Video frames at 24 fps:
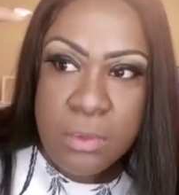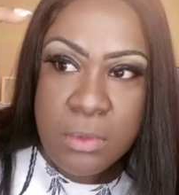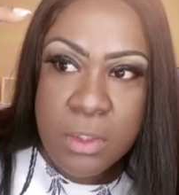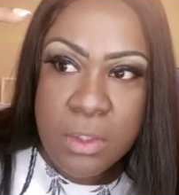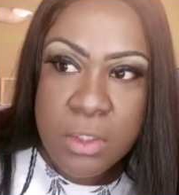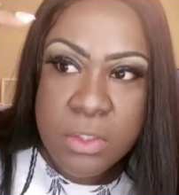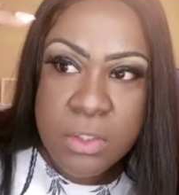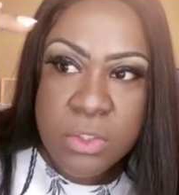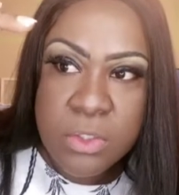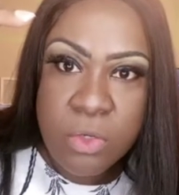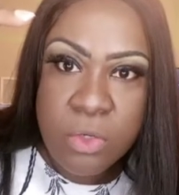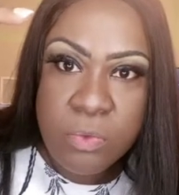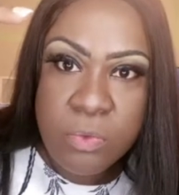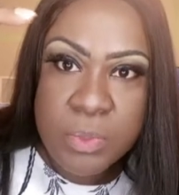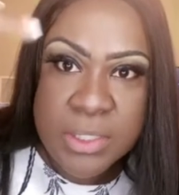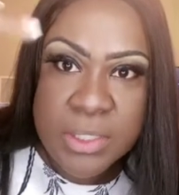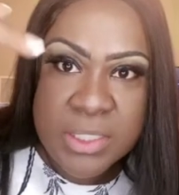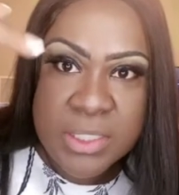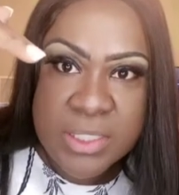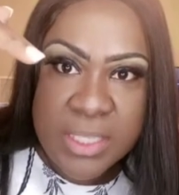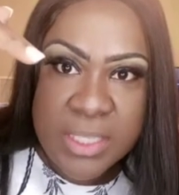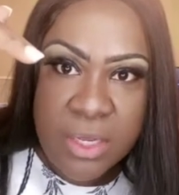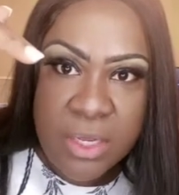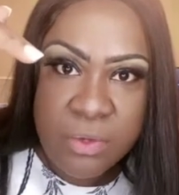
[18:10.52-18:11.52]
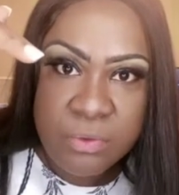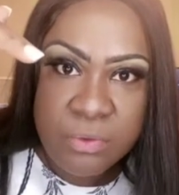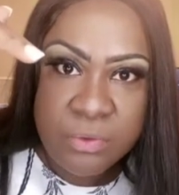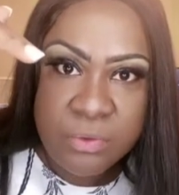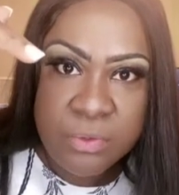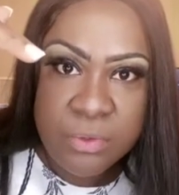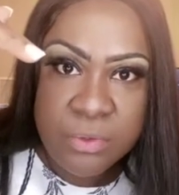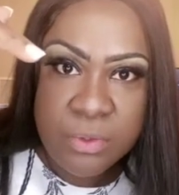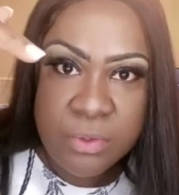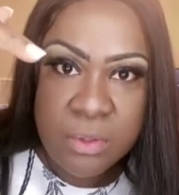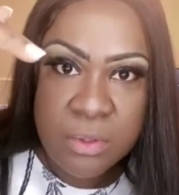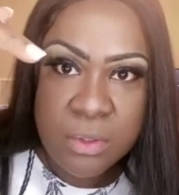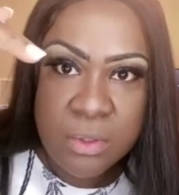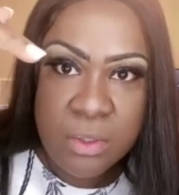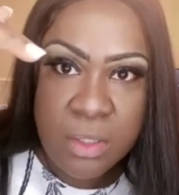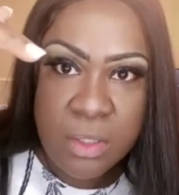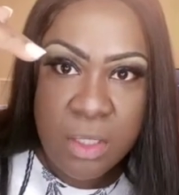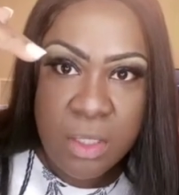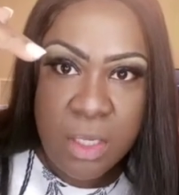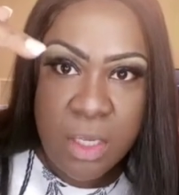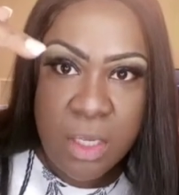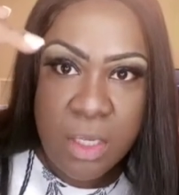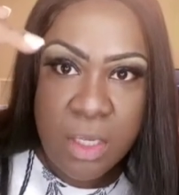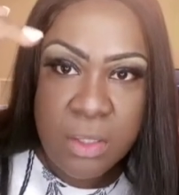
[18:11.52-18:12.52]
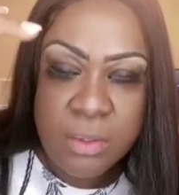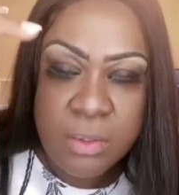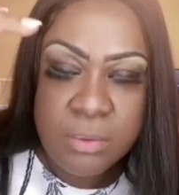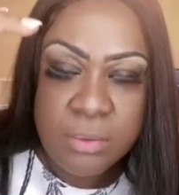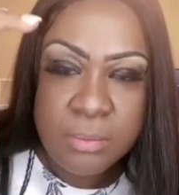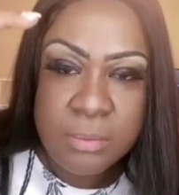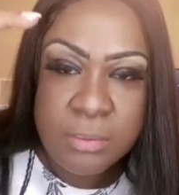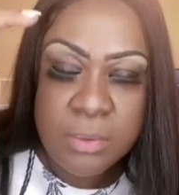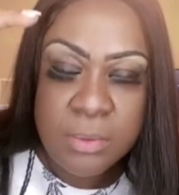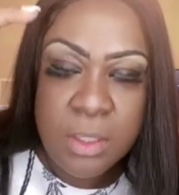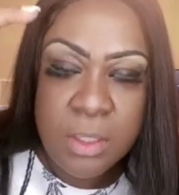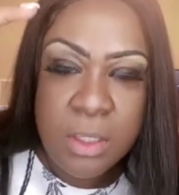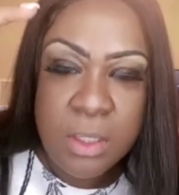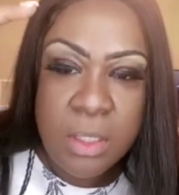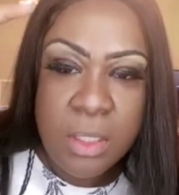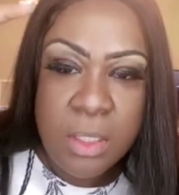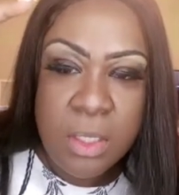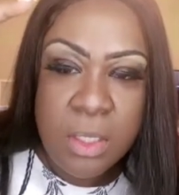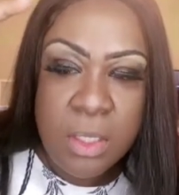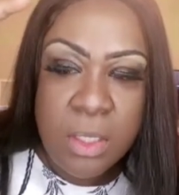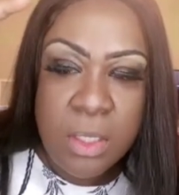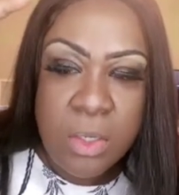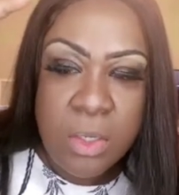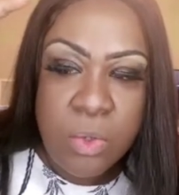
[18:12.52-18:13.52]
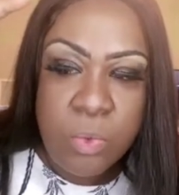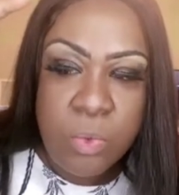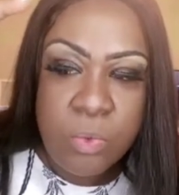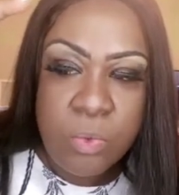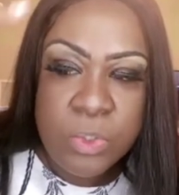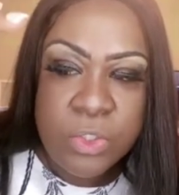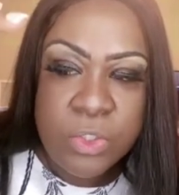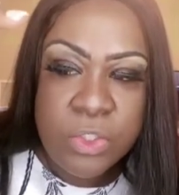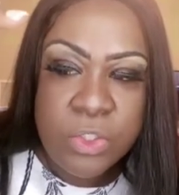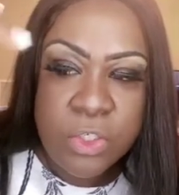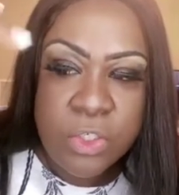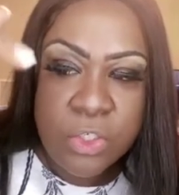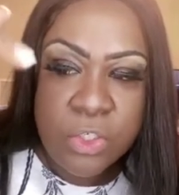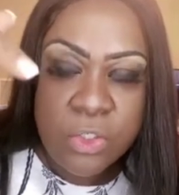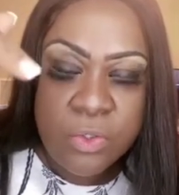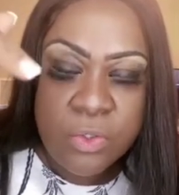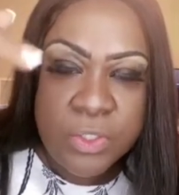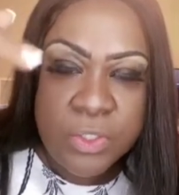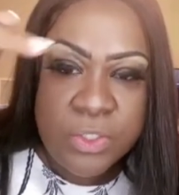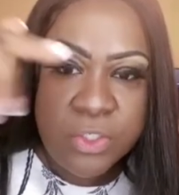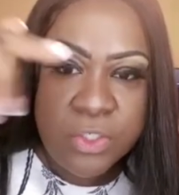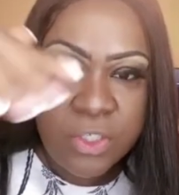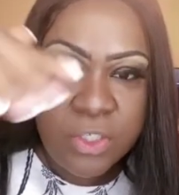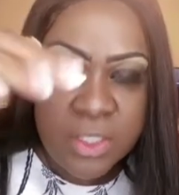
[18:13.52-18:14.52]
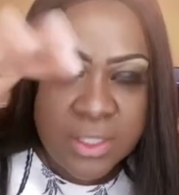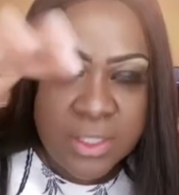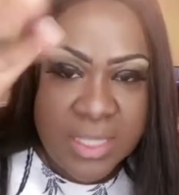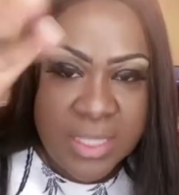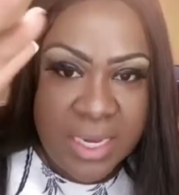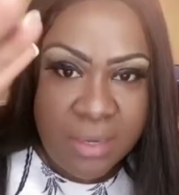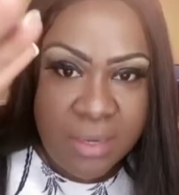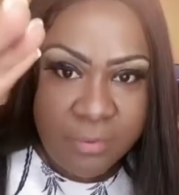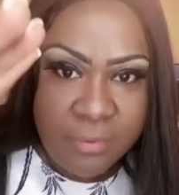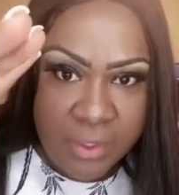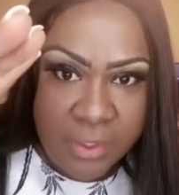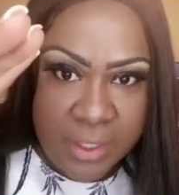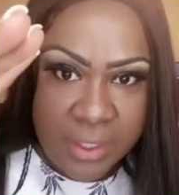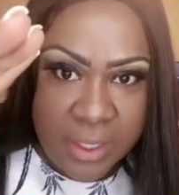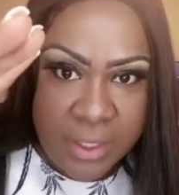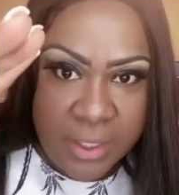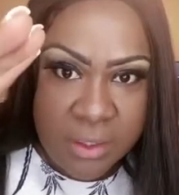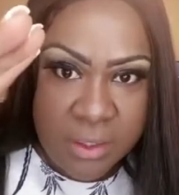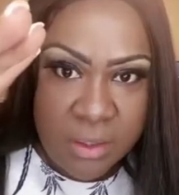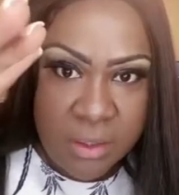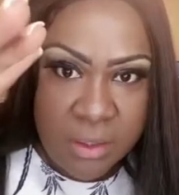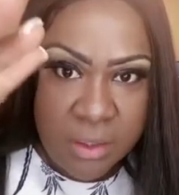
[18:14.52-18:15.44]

So with self, um, what you're gonna do is you're gonna sign up for that.